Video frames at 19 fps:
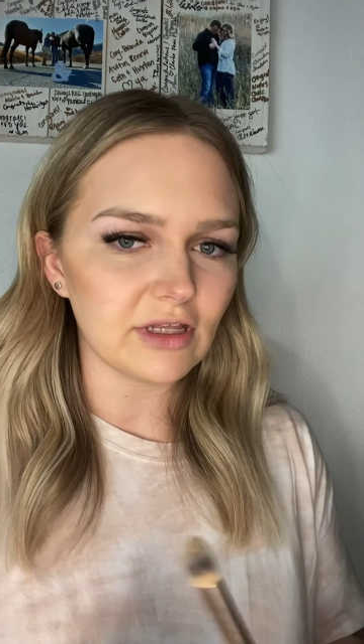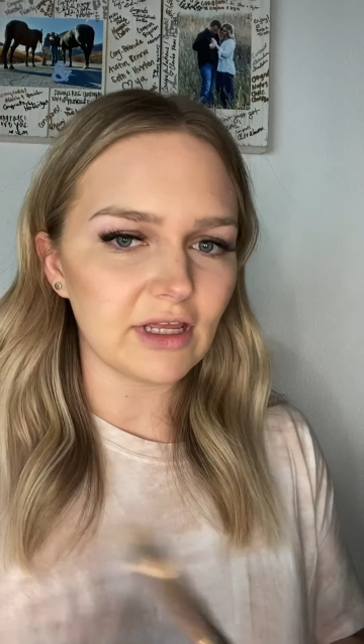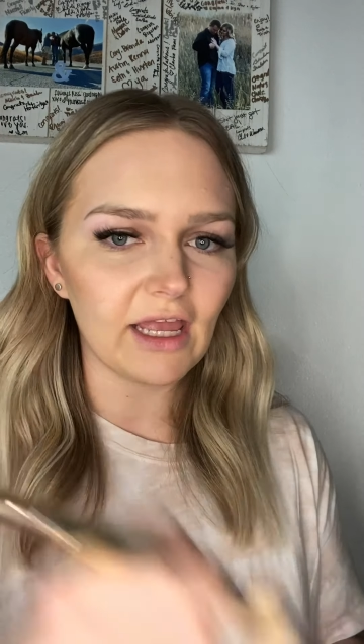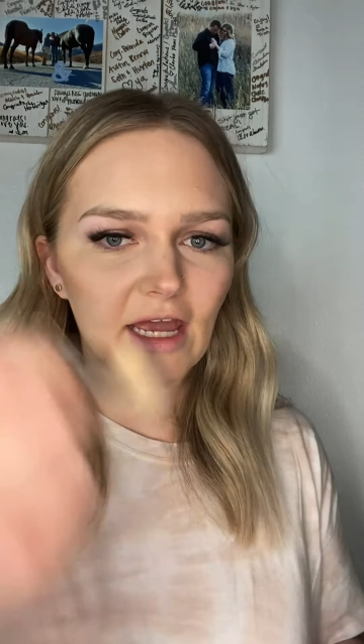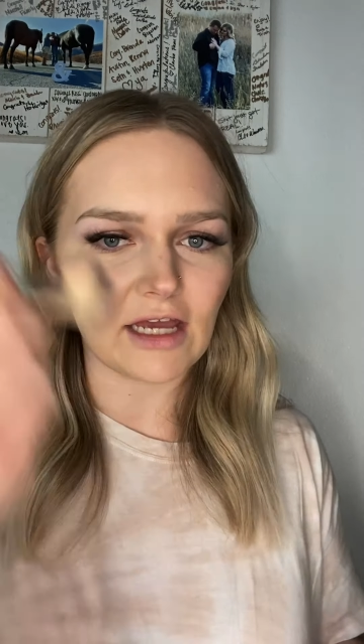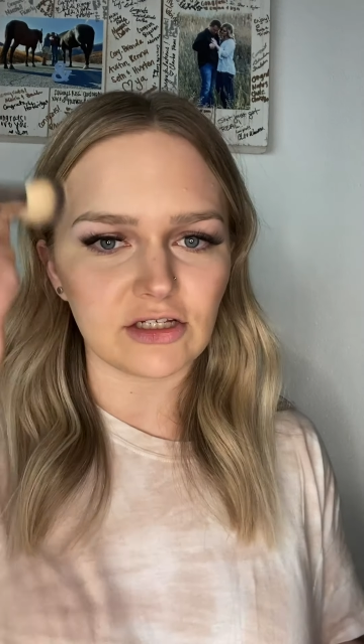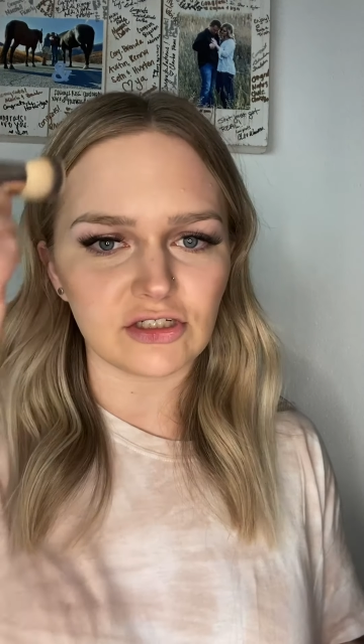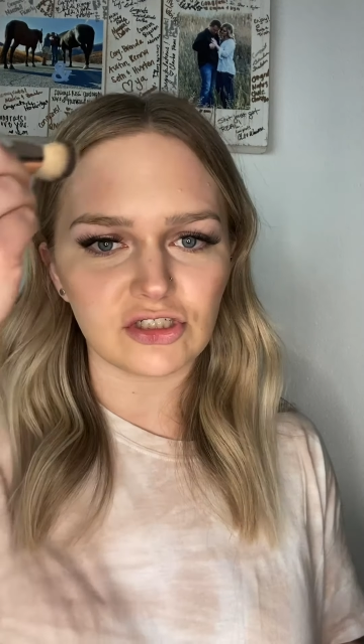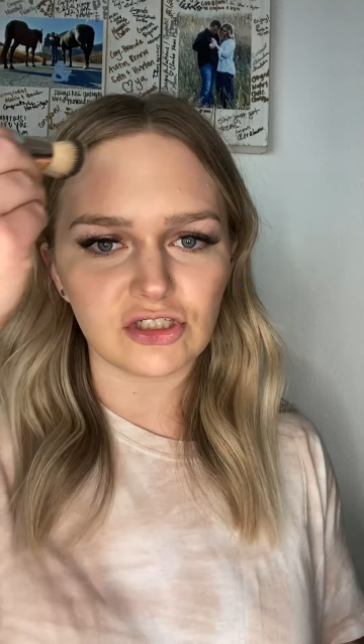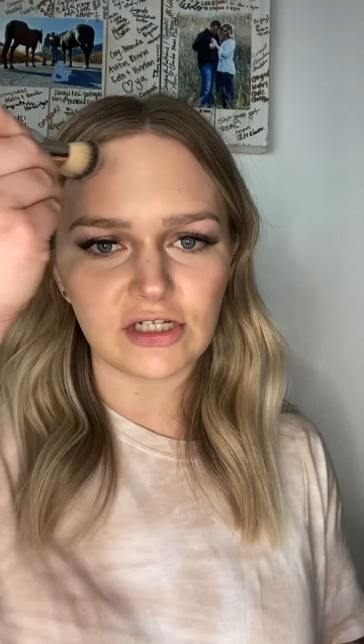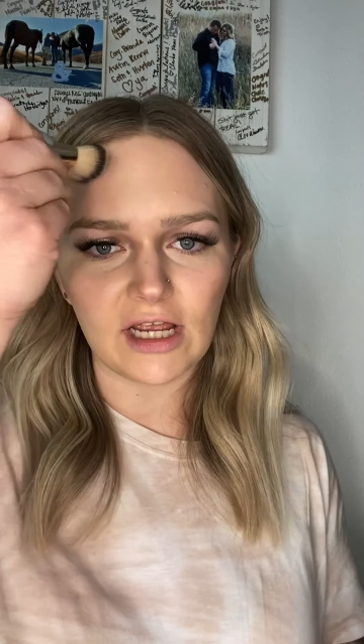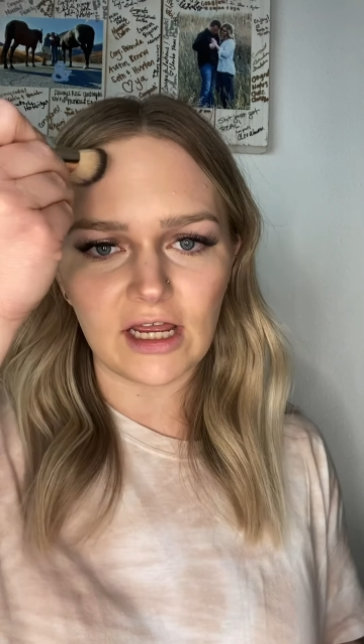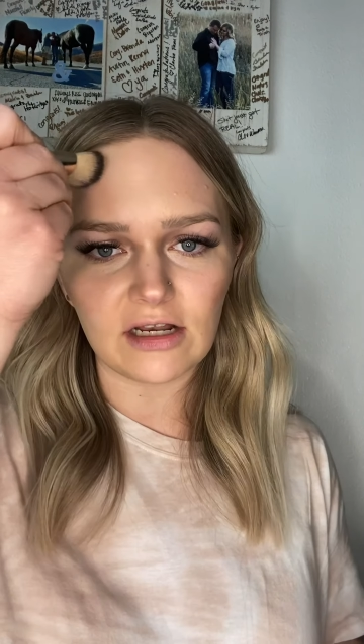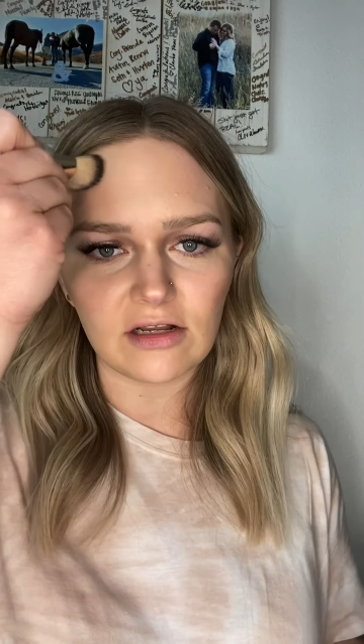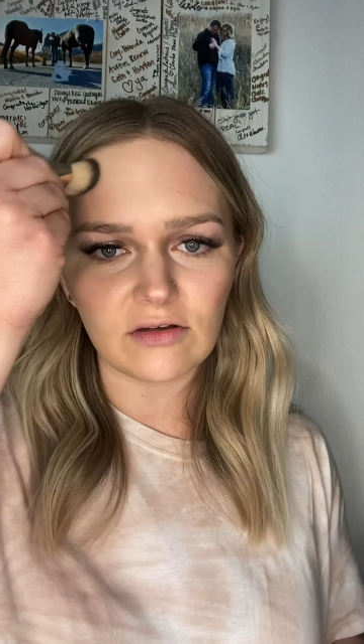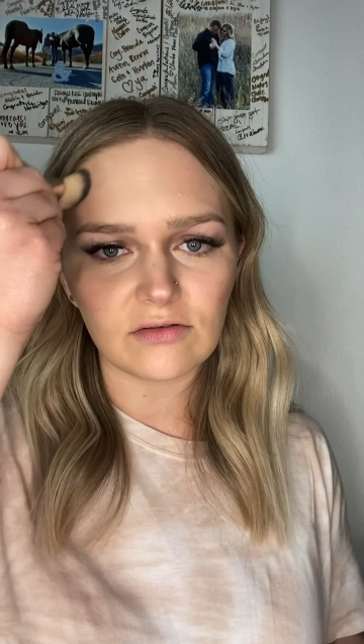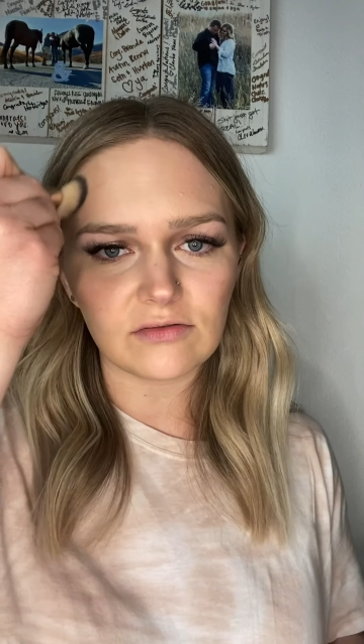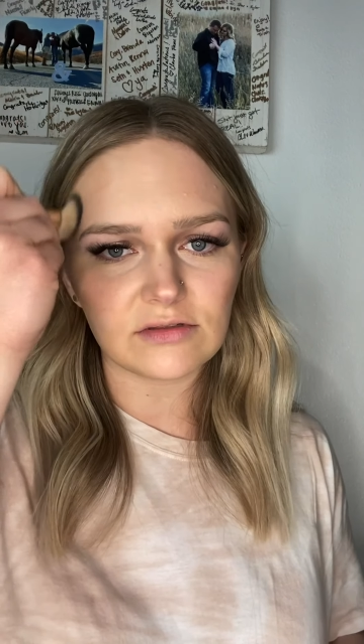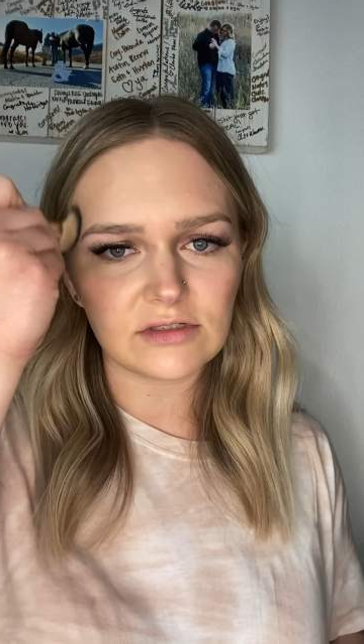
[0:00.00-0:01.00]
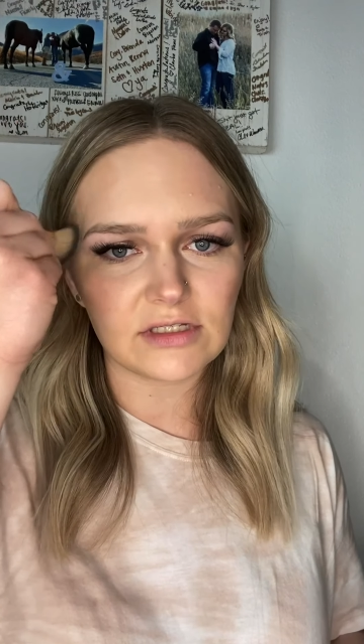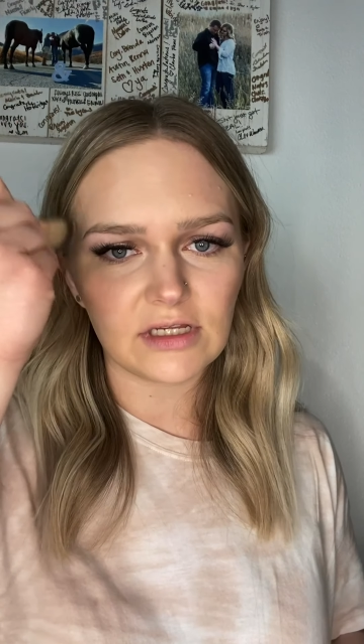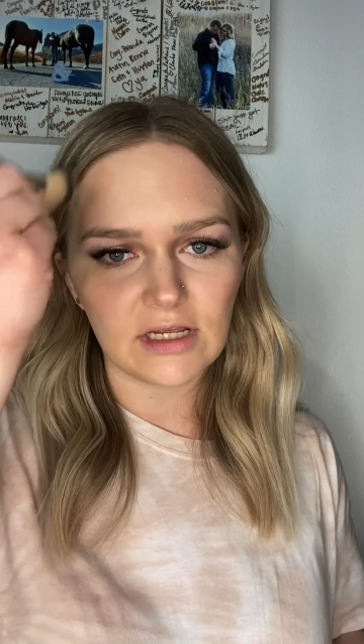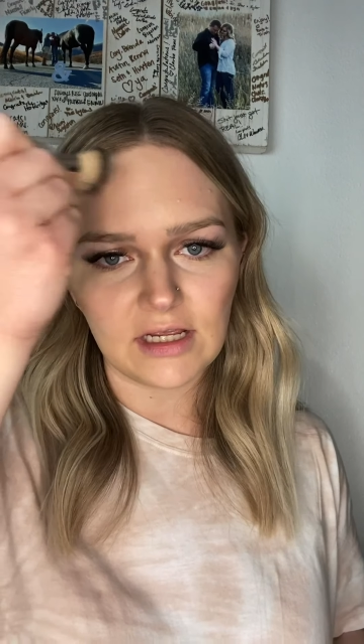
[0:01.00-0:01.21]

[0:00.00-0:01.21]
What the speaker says: has shadows,